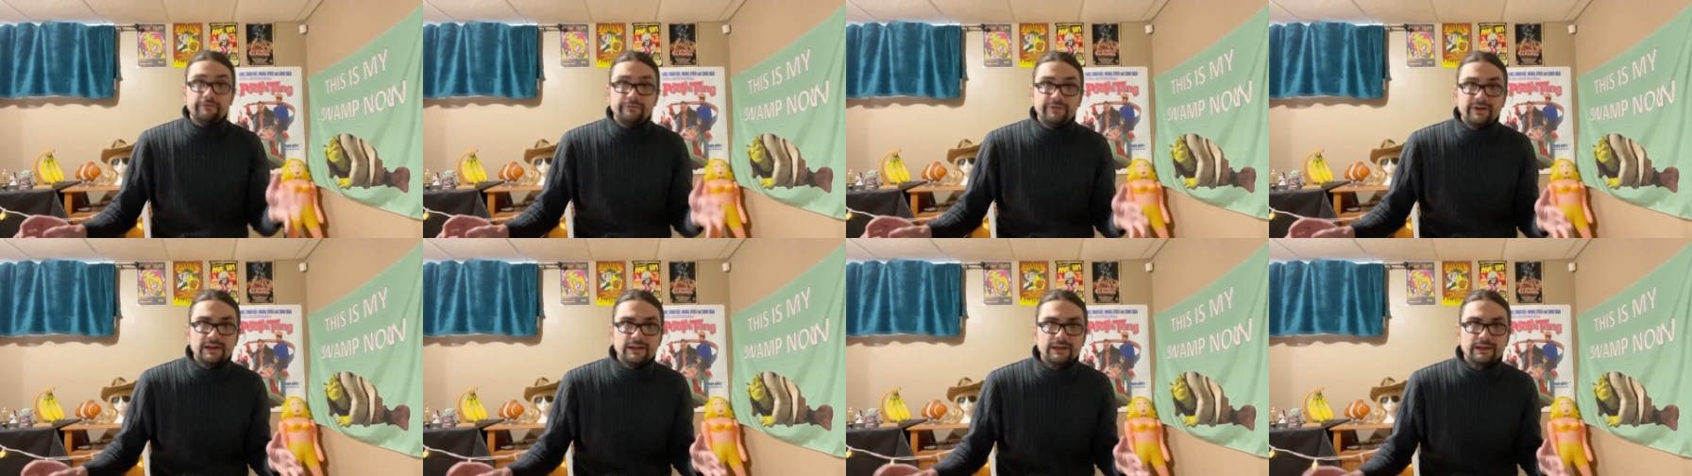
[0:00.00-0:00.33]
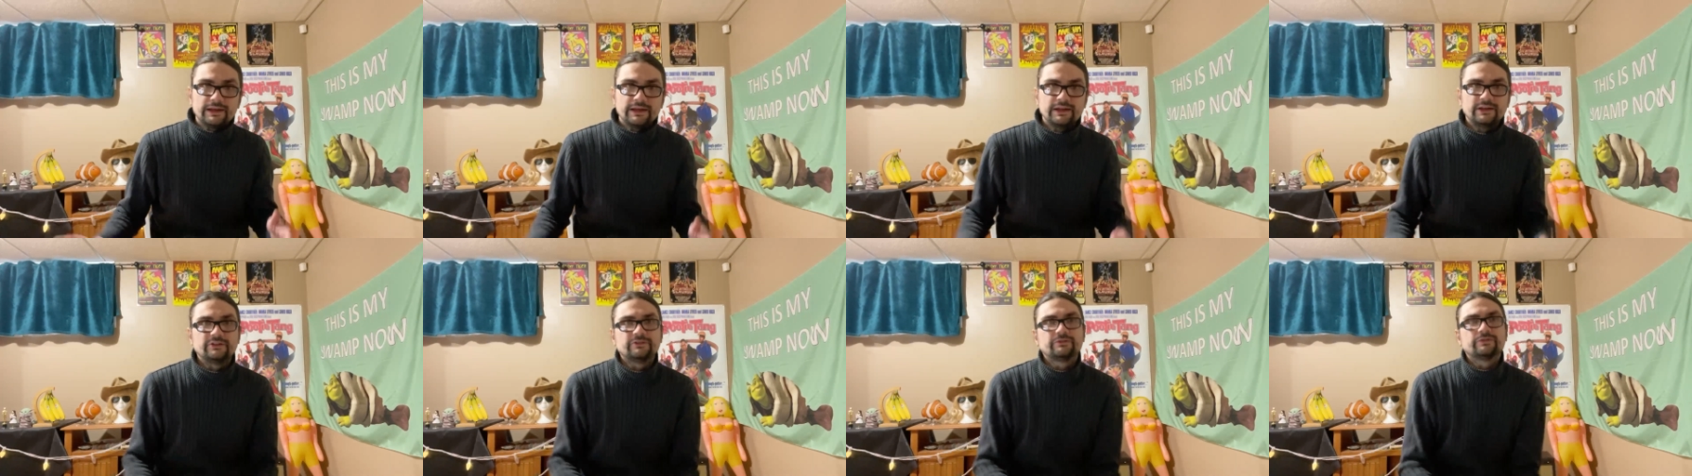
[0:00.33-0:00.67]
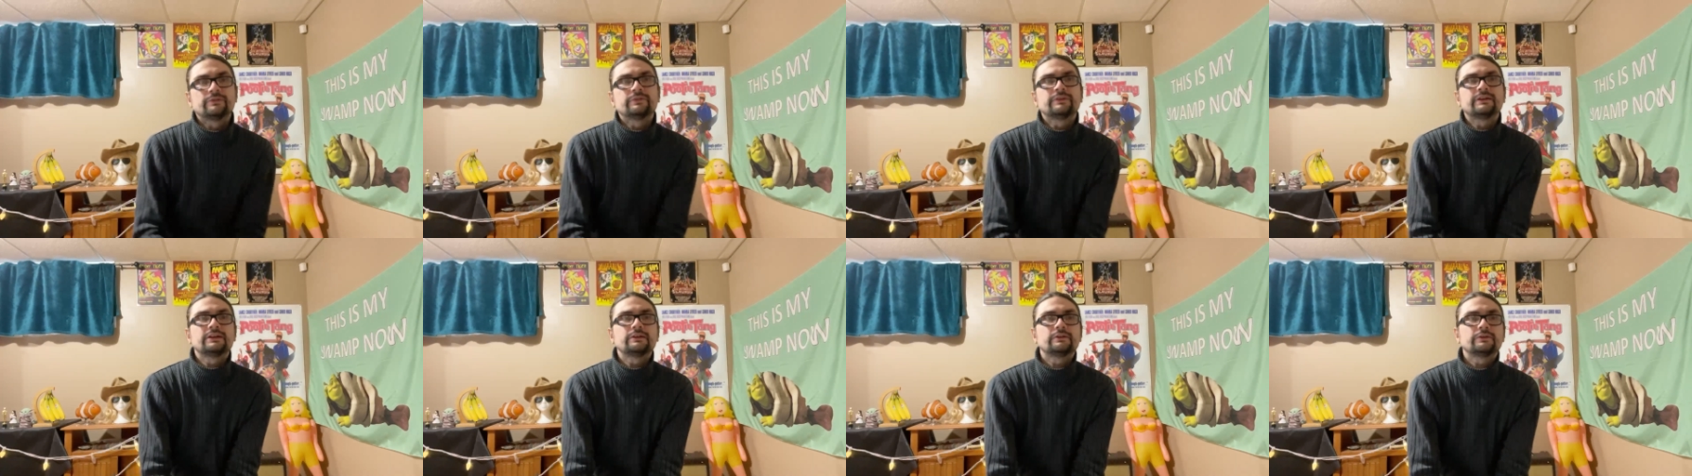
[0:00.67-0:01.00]
Village
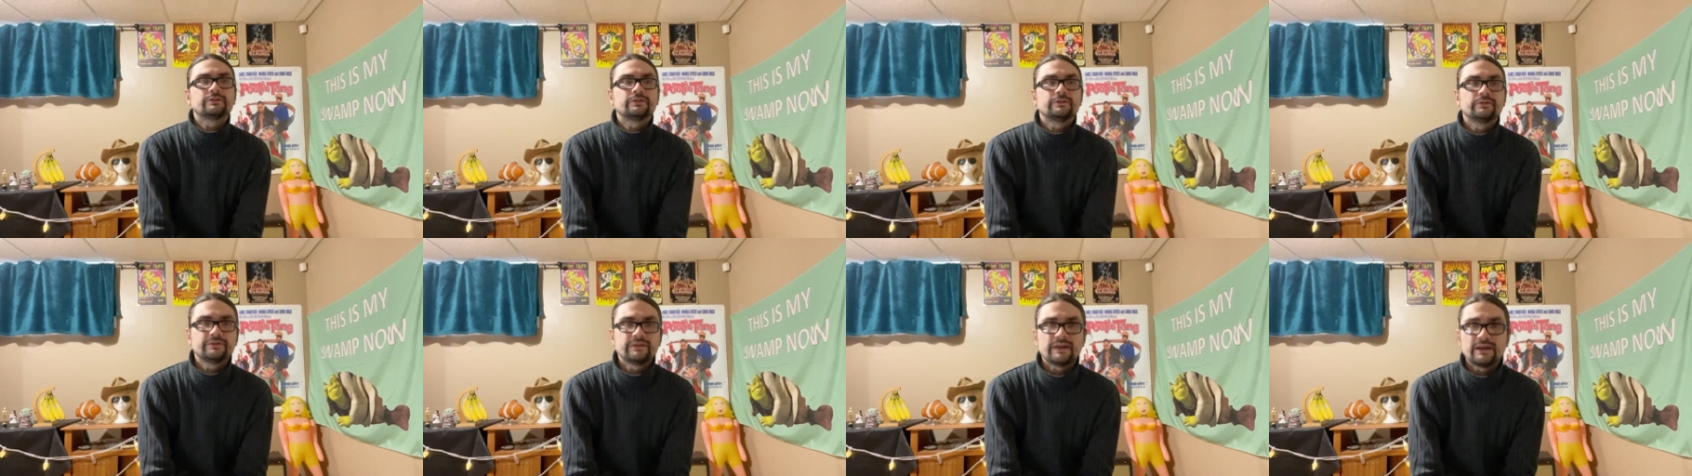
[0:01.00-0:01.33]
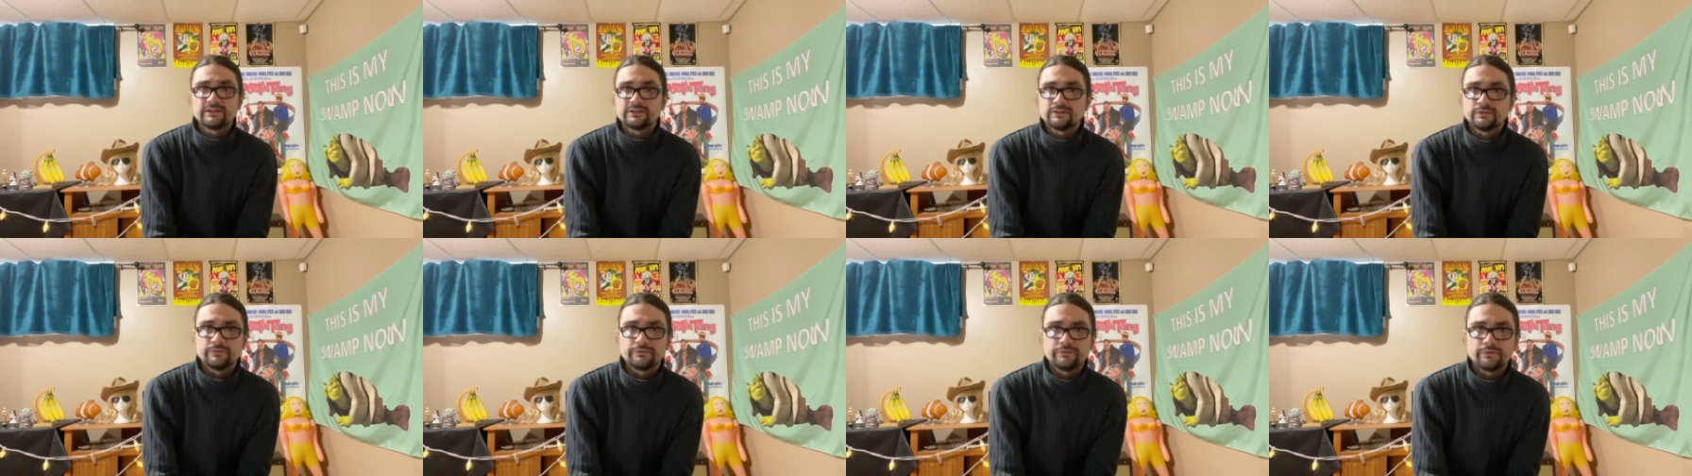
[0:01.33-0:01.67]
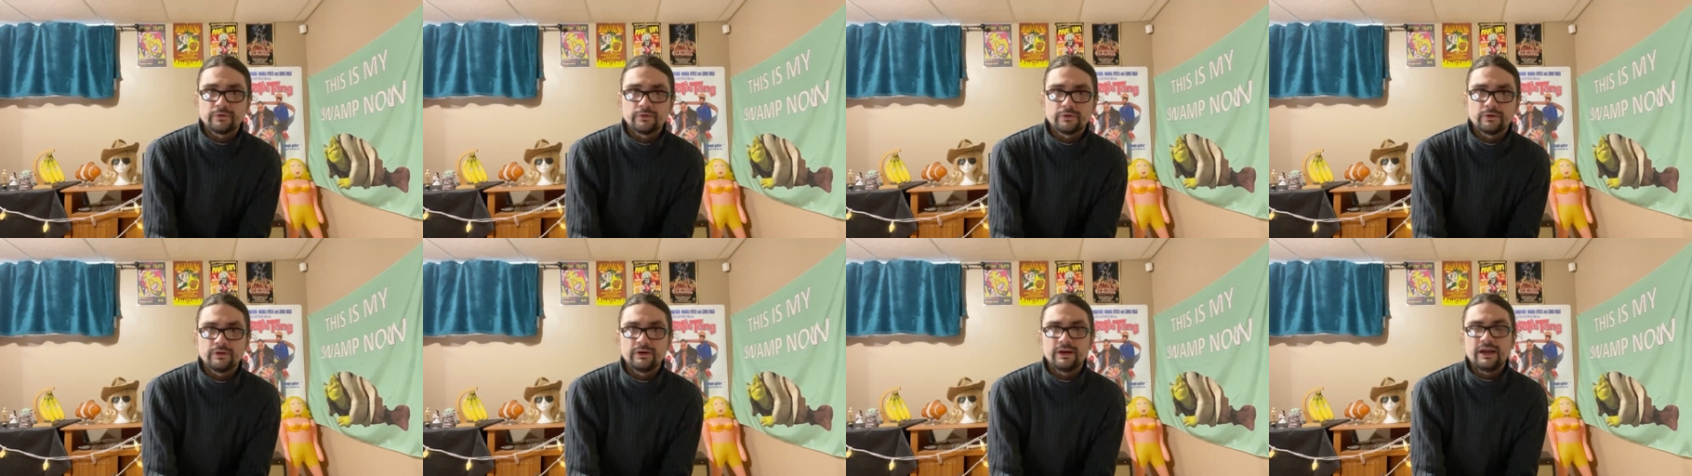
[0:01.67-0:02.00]
from the year
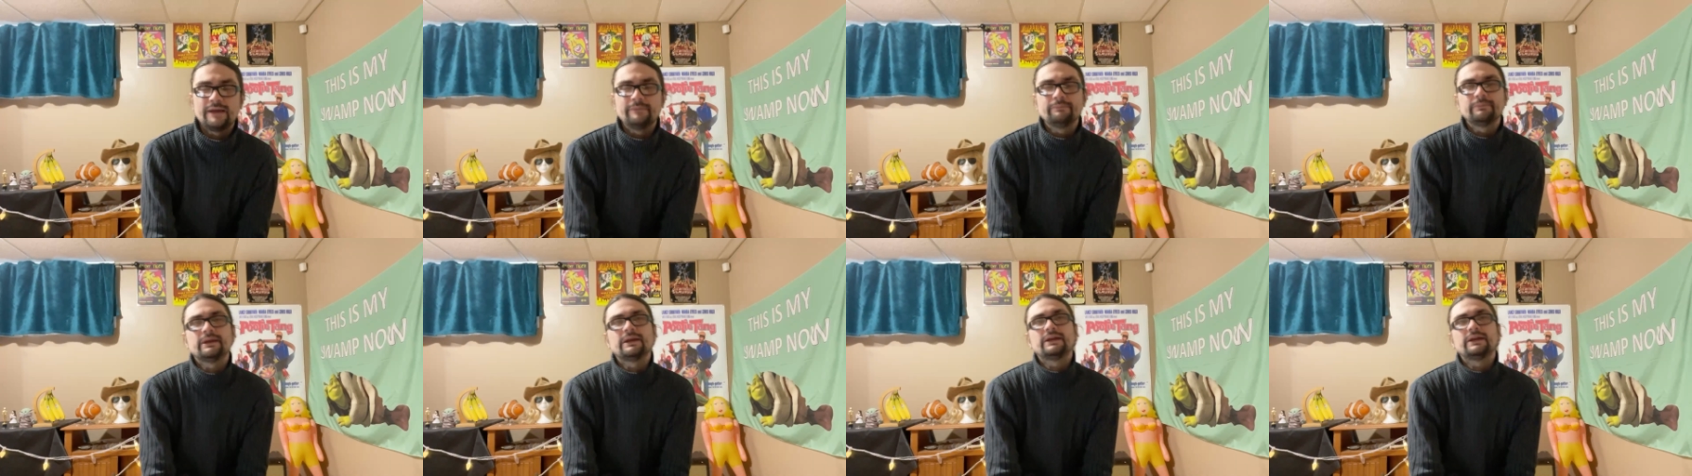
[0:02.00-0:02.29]
2004, M.